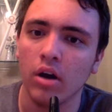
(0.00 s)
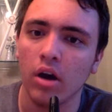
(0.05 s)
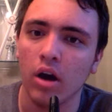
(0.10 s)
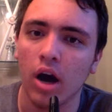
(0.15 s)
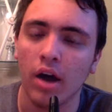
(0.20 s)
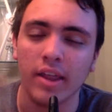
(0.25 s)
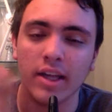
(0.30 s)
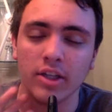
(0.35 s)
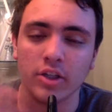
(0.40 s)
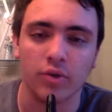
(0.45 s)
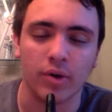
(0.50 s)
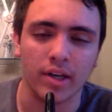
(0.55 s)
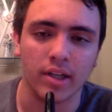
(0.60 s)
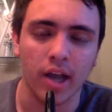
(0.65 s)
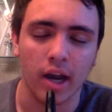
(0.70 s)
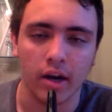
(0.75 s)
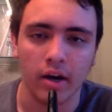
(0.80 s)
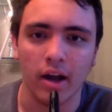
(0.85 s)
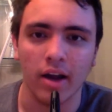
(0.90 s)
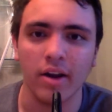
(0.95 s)
I think it's a great
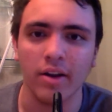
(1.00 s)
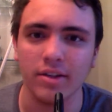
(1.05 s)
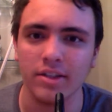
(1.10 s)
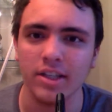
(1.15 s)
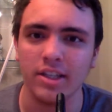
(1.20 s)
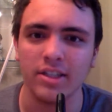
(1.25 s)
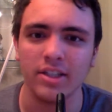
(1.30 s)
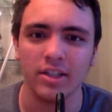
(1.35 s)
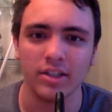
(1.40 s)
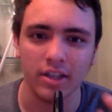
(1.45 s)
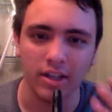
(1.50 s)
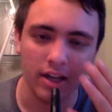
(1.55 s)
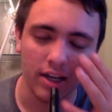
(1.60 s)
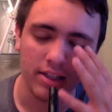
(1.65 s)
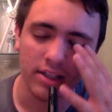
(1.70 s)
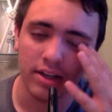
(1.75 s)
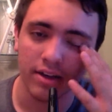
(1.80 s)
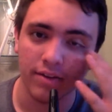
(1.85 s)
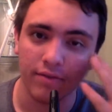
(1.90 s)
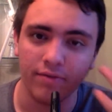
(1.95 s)
title. I know it's, it's just a, it's
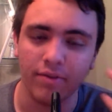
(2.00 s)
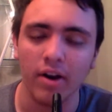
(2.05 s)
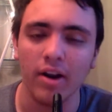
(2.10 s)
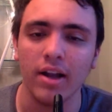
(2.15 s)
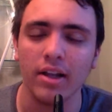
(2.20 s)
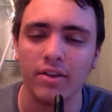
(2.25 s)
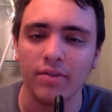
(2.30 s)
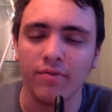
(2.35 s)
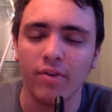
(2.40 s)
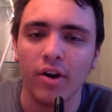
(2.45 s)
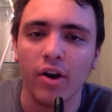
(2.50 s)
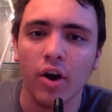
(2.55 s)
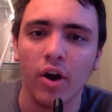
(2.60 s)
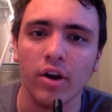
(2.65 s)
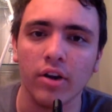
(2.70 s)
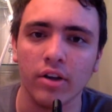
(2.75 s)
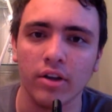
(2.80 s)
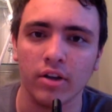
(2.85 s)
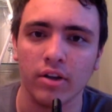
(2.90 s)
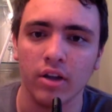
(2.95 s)
a, it's very hard
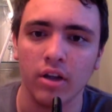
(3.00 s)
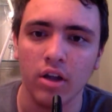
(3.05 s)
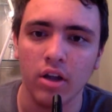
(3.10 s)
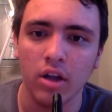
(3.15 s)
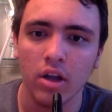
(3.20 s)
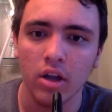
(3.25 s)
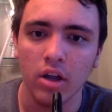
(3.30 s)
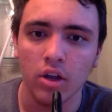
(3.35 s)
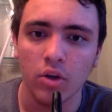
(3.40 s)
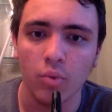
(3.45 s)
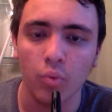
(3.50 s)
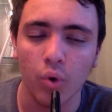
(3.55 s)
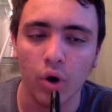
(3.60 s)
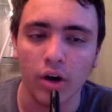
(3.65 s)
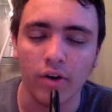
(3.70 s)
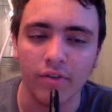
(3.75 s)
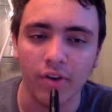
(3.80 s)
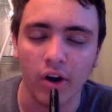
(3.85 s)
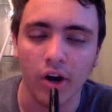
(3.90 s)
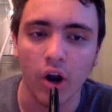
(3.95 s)
to work
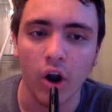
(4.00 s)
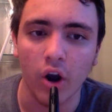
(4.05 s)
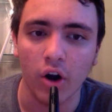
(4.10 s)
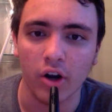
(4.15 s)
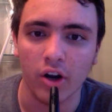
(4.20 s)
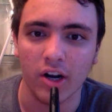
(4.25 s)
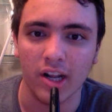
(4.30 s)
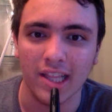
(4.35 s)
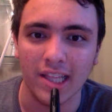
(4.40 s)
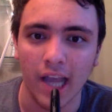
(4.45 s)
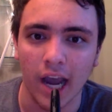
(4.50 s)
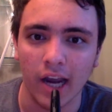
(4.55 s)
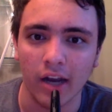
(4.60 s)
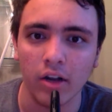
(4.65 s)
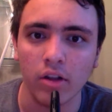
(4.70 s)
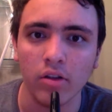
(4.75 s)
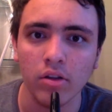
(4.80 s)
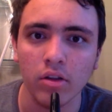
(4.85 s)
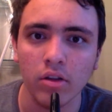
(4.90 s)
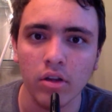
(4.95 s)
very hard on a
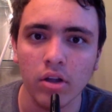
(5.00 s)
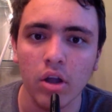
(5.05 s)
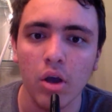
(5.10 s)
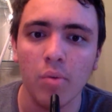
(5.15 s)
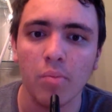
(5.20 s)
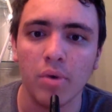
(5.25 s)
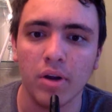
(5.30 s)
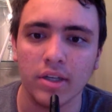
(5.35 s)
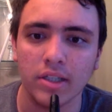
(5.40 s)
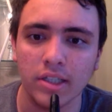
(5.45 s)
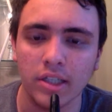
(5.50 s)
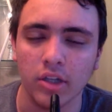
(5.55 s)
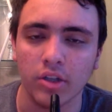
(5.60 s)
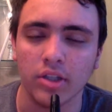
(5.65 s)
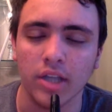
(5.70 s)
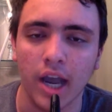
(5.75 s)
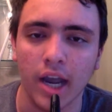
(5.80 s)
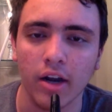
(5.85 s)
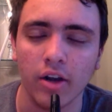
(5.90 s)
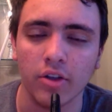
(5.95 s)
title, but still,
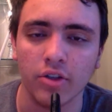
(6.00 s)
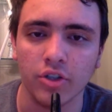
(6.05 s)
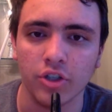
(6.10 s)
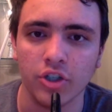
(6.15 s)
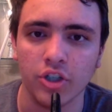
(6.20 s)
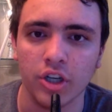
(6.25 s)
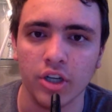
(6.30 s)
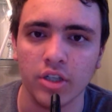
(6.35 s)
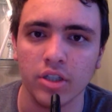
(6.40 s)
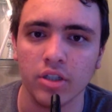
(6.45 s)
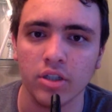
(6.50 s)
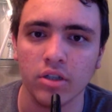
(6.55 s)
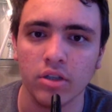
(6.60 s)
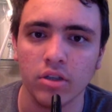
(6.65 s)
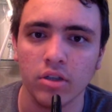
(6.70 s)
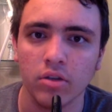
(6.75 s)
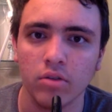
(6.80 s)
titles are just